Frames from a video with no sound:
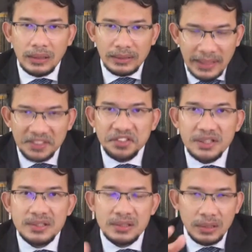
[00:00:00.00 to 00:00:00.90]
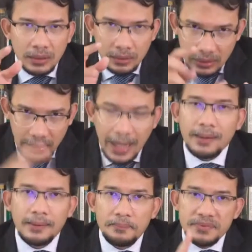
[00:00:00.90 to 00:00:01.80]
nations, the
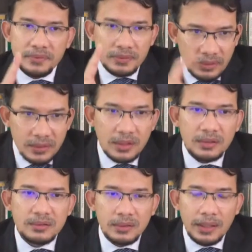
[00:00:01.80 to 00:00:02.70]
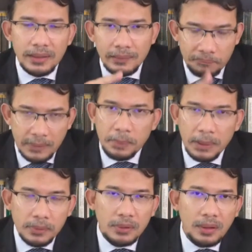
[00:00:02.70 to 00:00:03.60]
Arabs, the Turks, and the
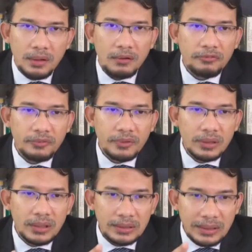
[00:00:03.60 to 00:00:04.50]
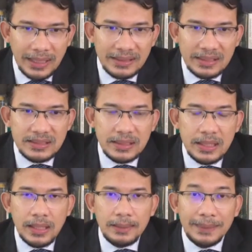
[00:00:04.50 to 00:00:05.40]
people of the deserts.
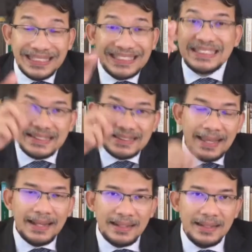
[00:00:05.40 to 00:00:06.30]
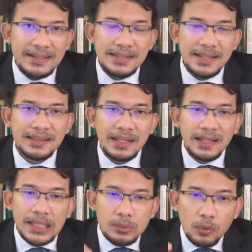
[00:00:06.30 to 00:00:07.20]
But instead, he says,
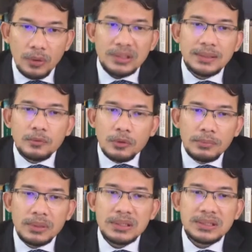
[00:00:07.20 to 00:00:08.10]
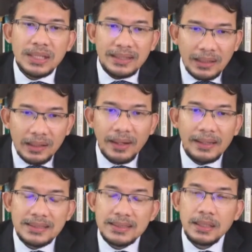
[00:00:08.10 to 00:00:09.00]
it was the Romans and the
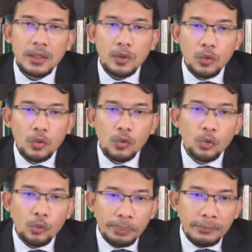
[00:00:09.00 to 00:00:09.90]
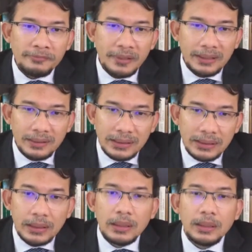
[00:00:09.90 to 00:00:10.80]
Greeks who
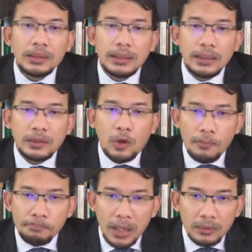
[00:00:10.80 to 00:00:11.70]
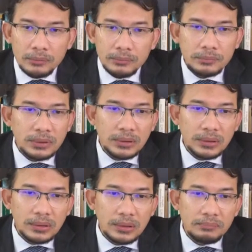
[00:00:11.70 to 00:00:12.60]
perfected the compound
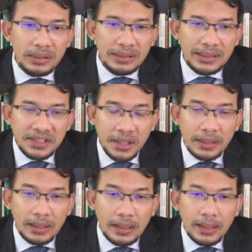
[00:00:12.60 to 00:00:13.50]
medication.